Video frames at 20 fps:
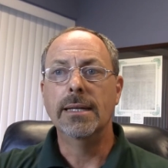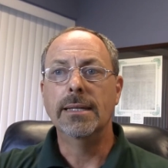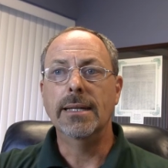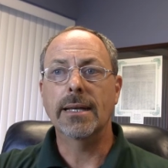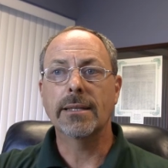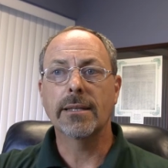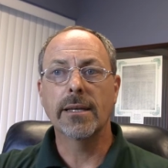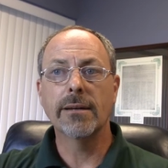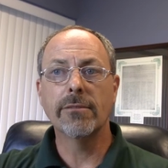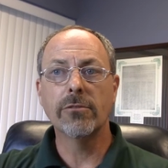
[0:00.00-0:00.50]

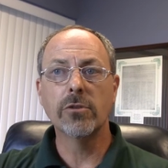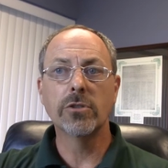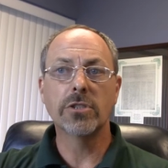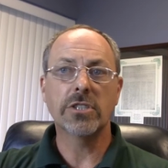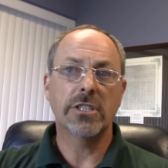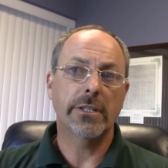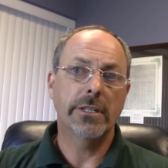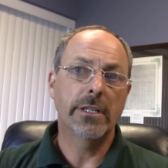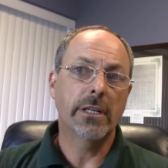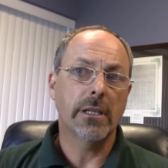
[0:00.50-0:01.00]
Now, the
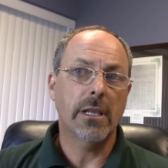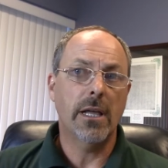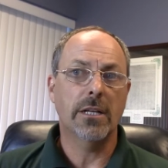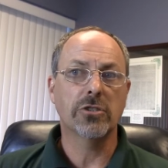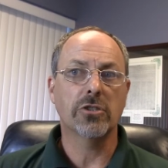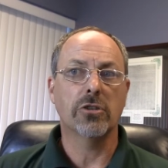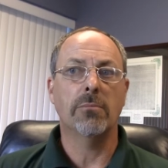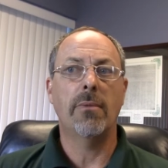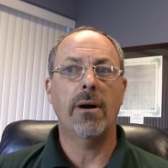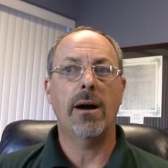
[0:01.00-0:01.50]
evolutionary
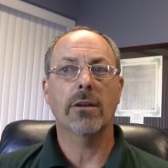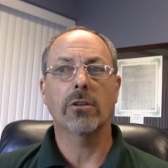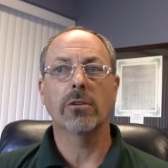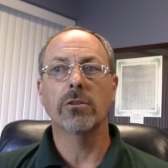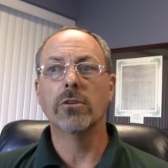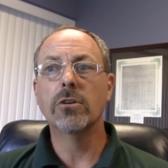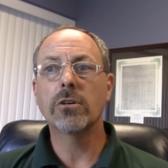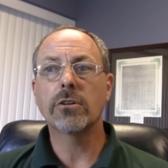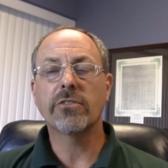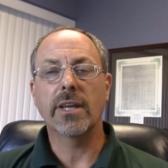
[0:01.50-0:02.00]
ecological model
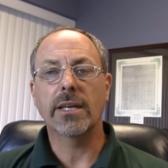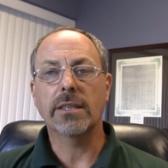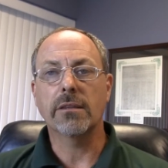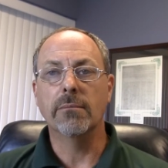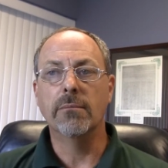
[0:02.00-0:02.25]
looks at